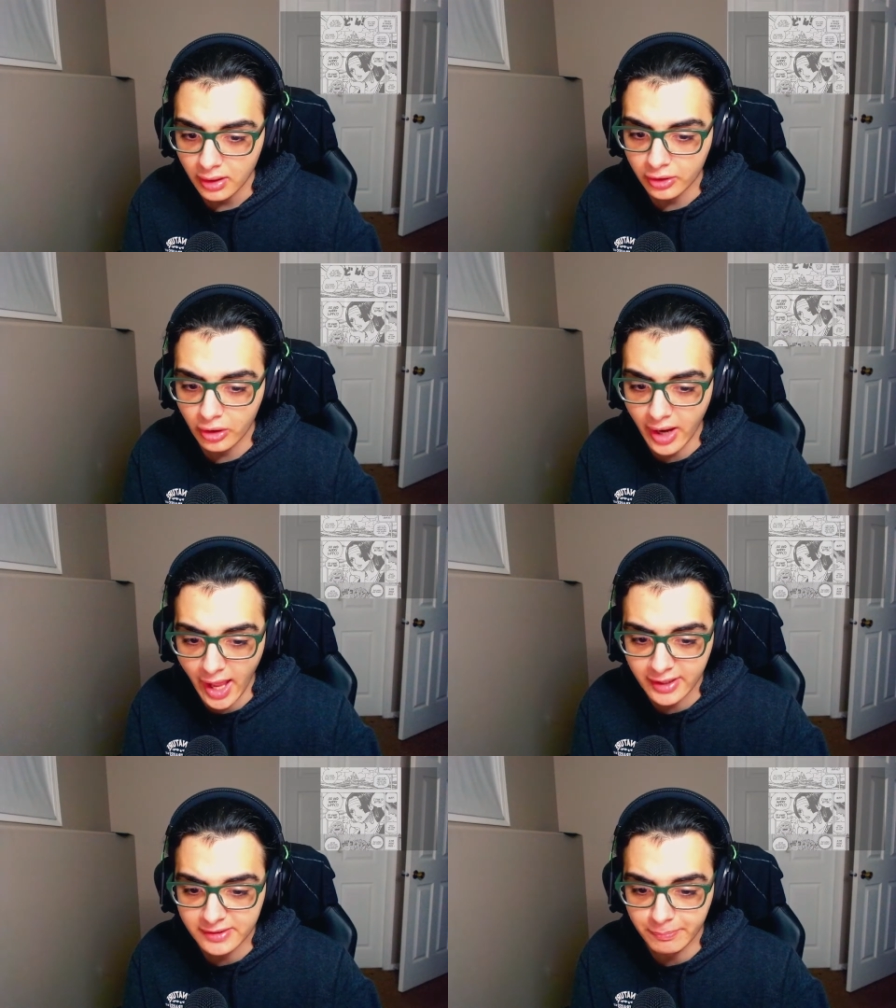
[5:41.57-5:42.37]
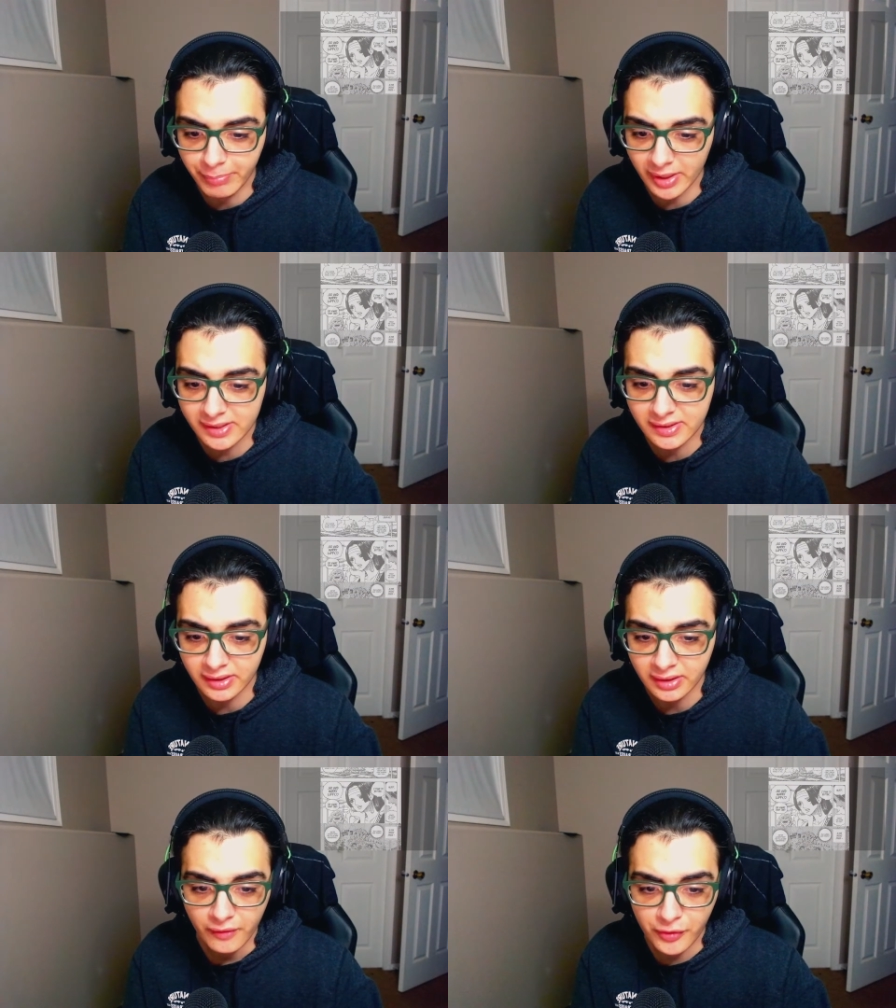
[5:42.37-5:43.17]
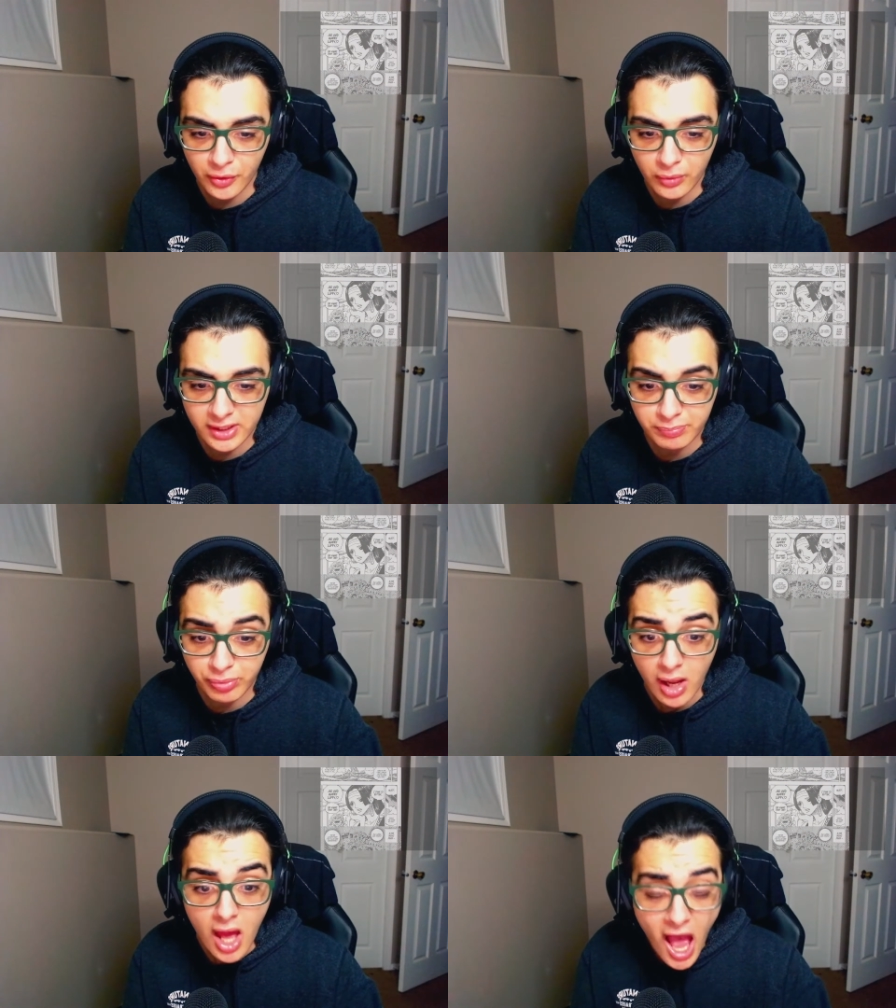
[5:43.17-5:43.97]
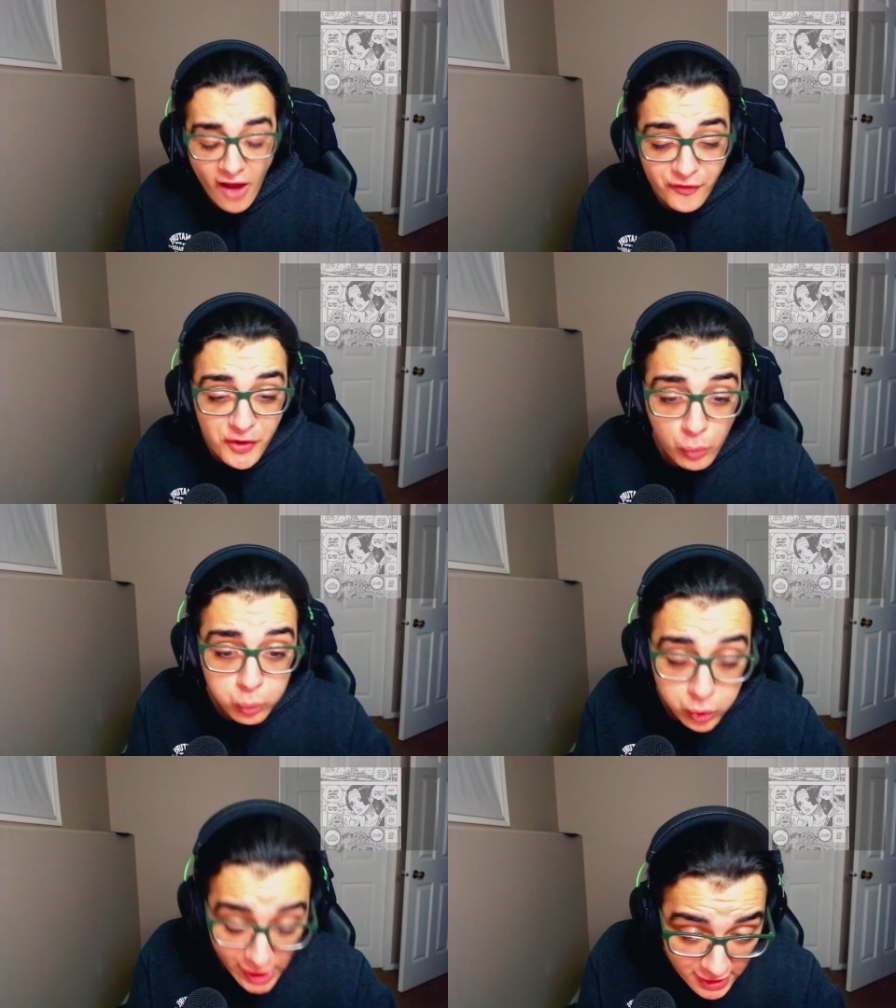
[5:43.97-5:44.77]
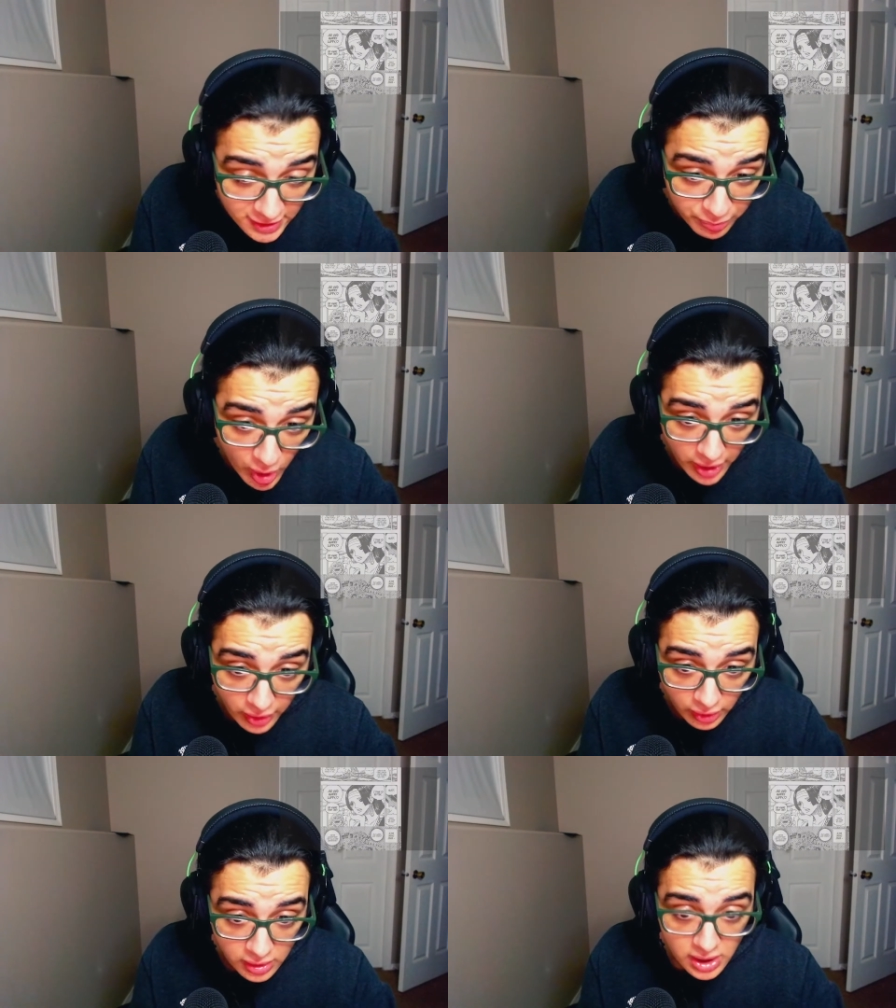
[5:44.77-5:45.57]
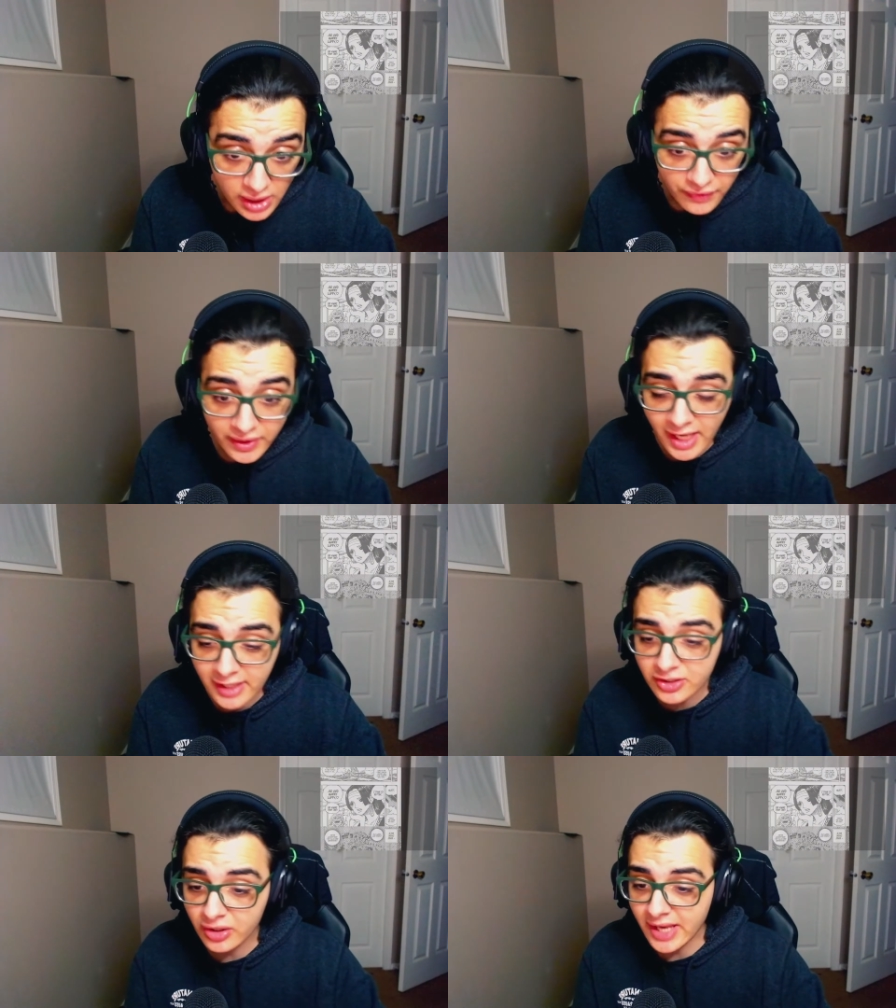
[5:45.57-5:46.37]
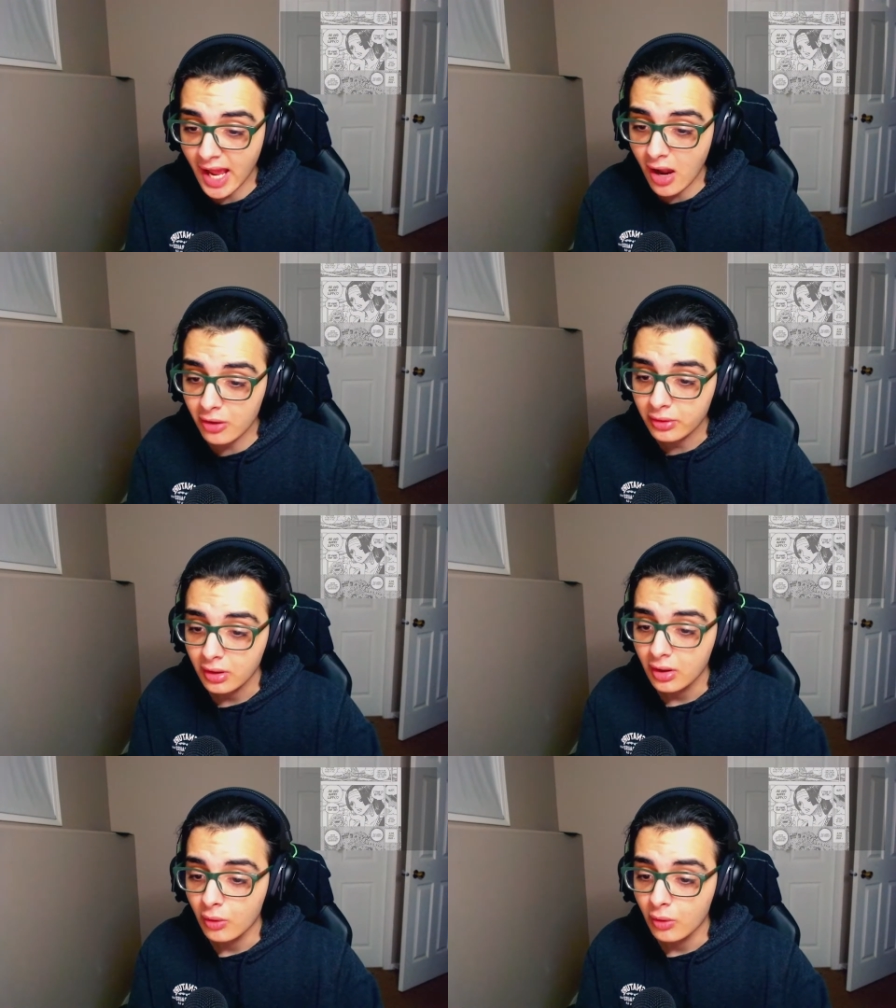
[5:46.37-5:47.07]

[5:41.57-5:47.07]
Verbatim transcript: Like her head is busted. A few weeks, pr a few weeks prior, the gates are down.